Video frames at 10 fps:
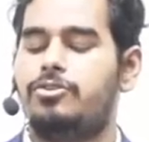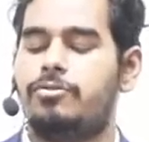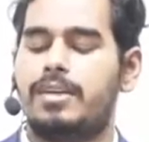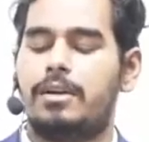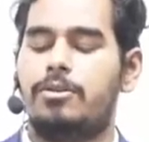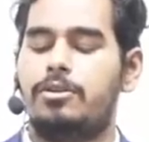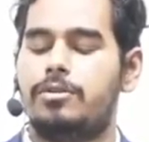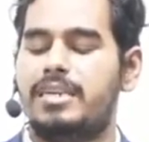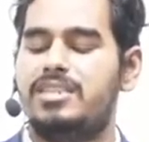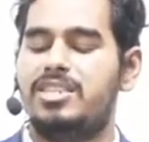So we are going to
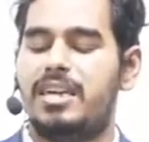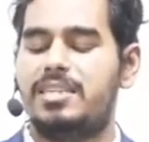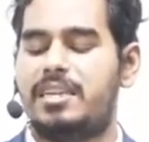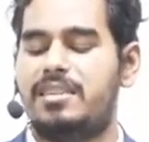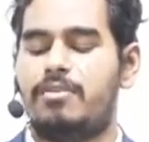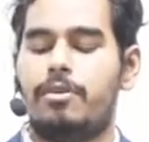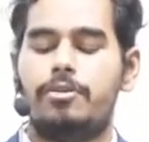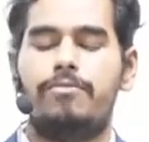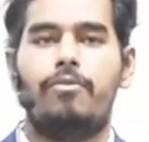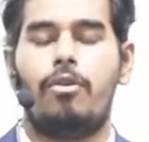get GH as equal
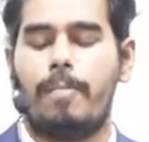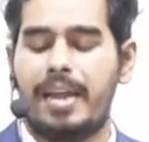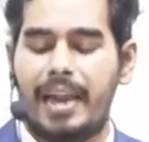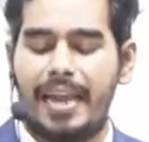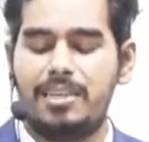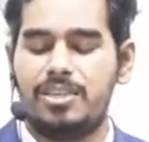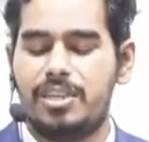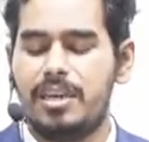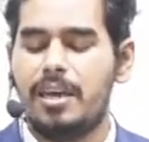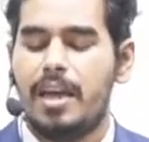to 4 by
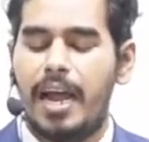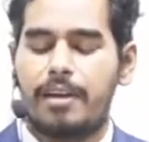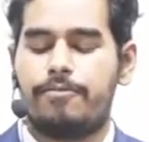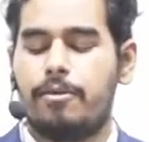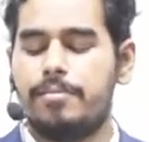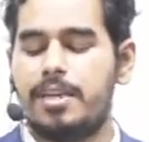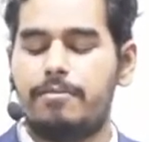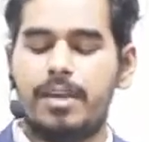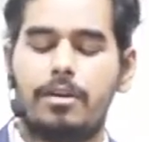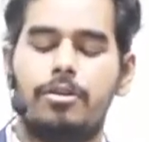9G, and from there
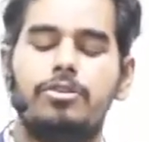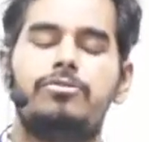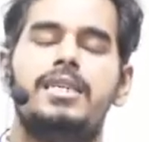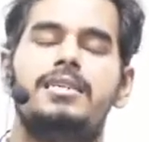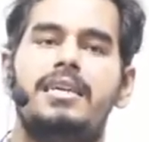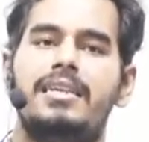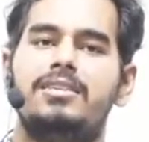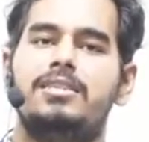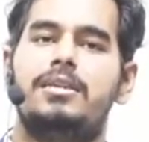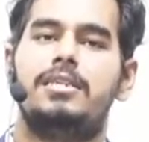we are going to get it
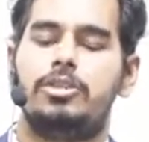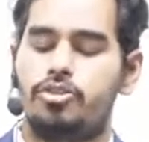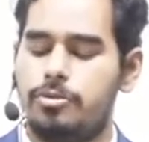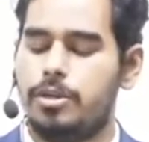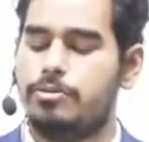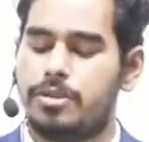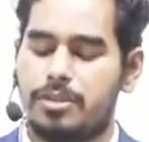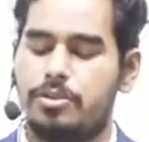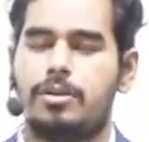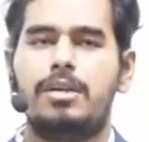as 32
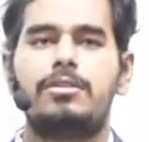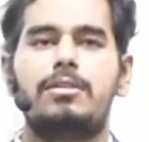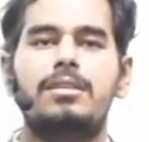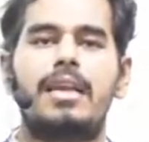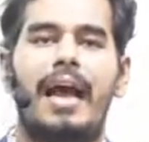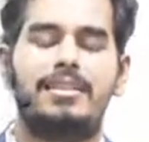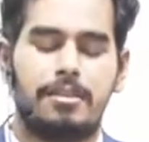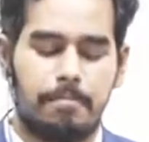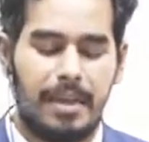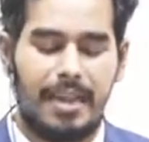newtons. Okay, so this is as
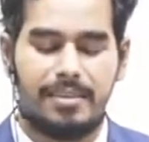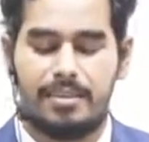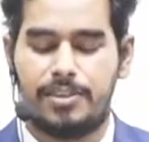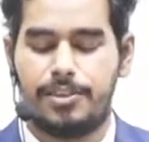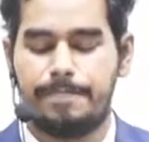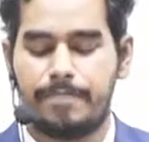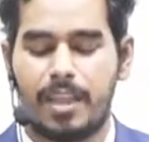simple as this.